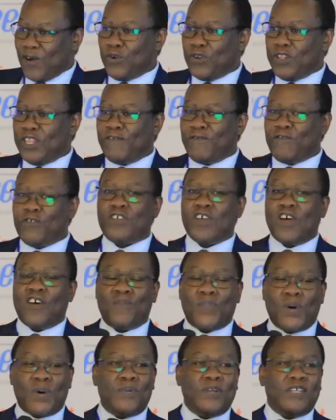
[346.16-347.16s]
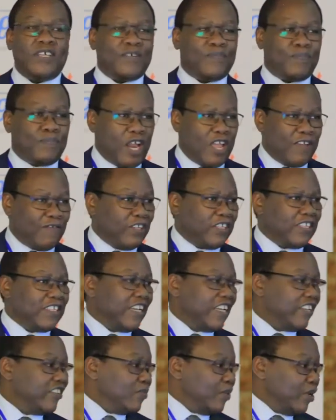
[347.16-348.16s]
will the future of public-private
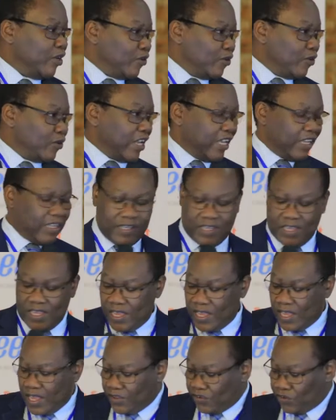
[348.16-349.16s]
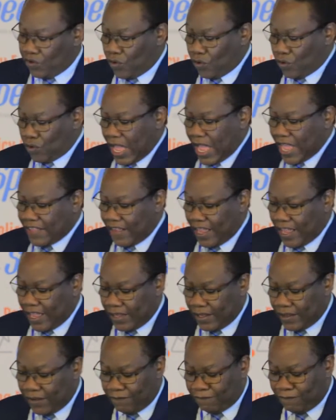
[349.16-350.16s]
engagement look like? So, as
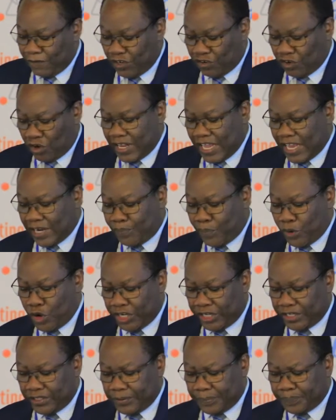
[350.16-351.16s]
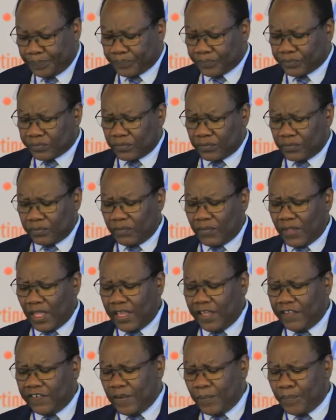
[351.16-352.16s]
I finish on that point,
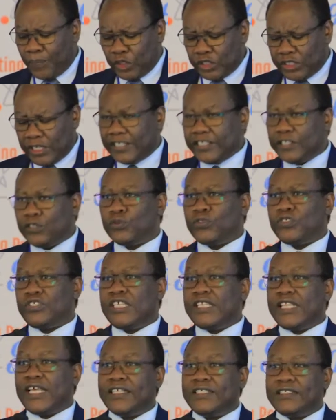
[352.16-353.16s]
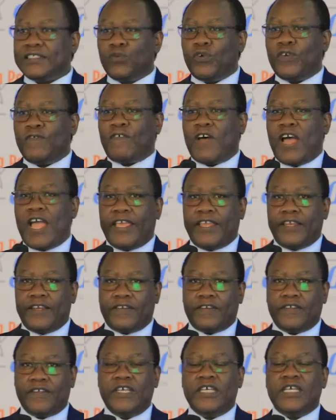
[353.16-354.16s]
it's important to see that we
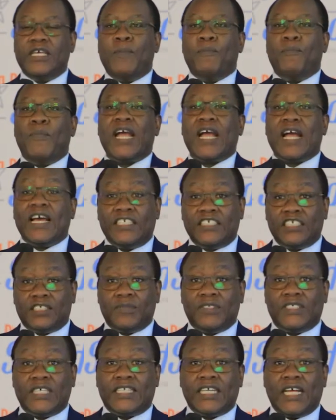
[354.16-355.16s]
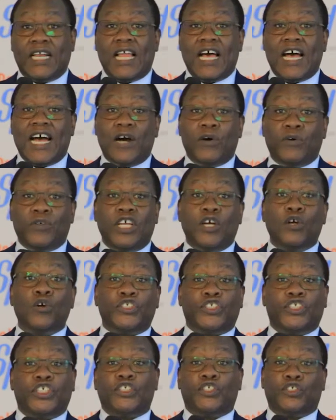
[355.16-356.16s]
find mechanisms that allow
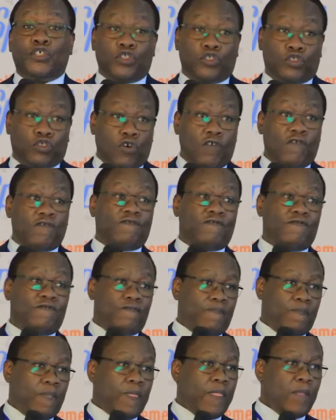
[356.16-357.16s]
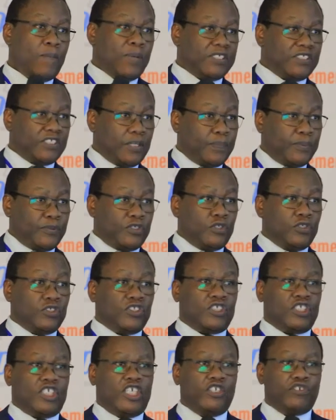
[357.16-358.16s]
negotiations of
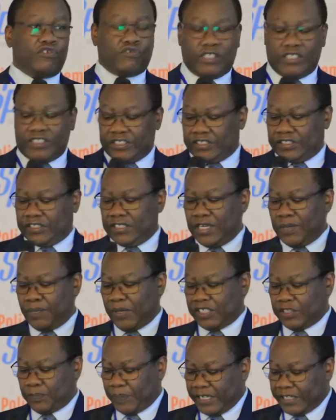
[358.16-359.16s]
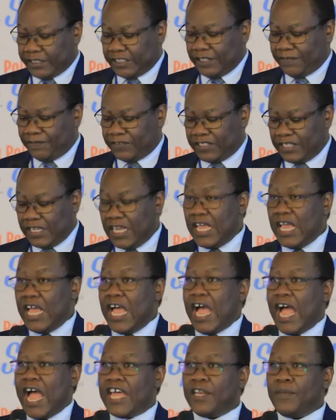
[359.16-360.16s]
perceptions, interests, perspectives,
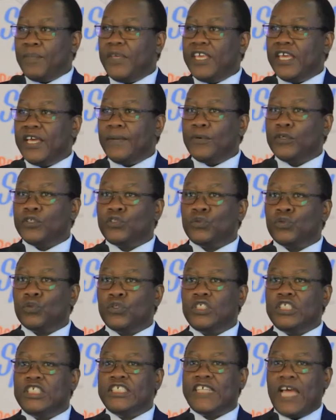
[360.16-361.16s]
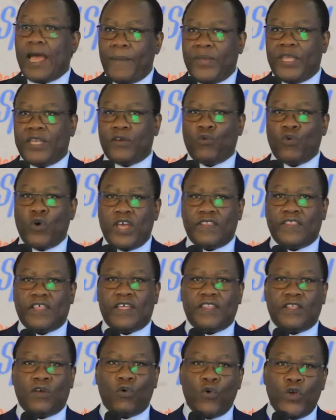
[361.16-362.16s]
and be able to determine
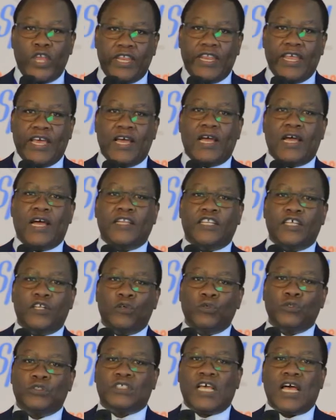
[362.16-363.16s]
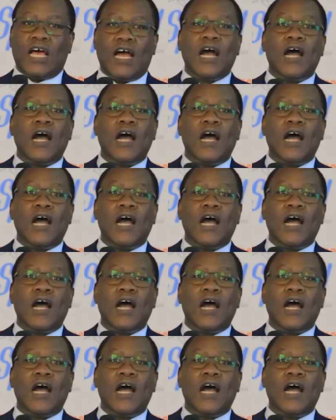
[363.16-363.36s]
whether the winner and the loser are